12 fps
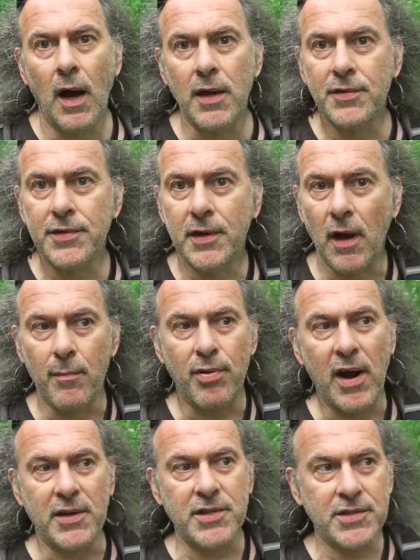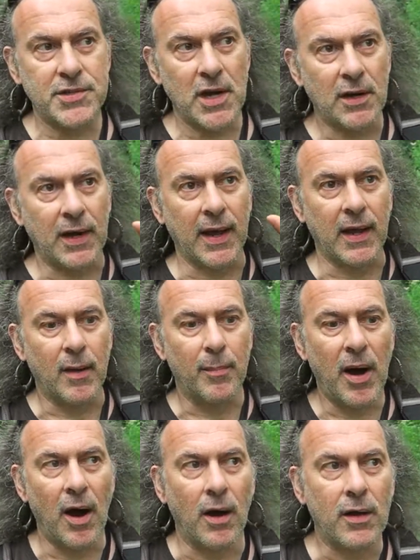I used to go and practice juggling in
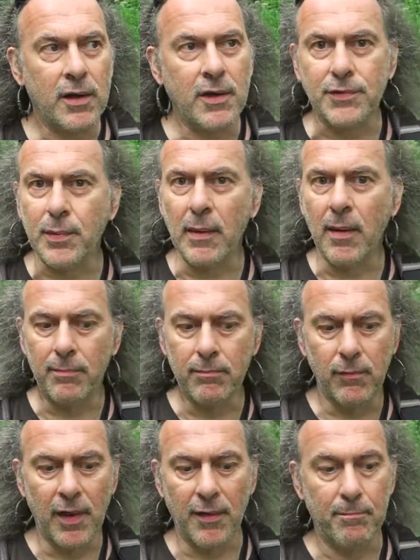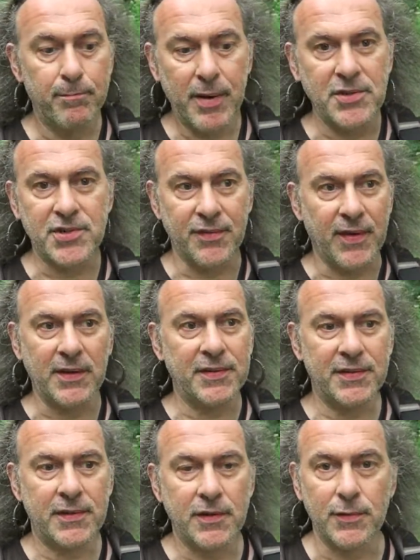a park because we were with a bunch of
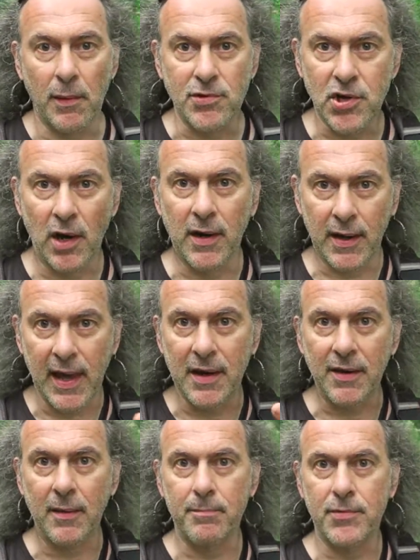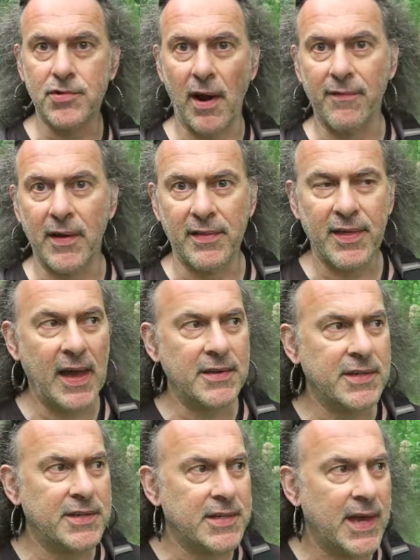us, because we were trying to get a travelling
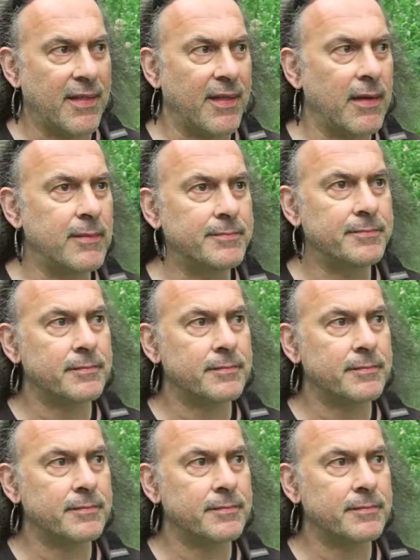theatre together.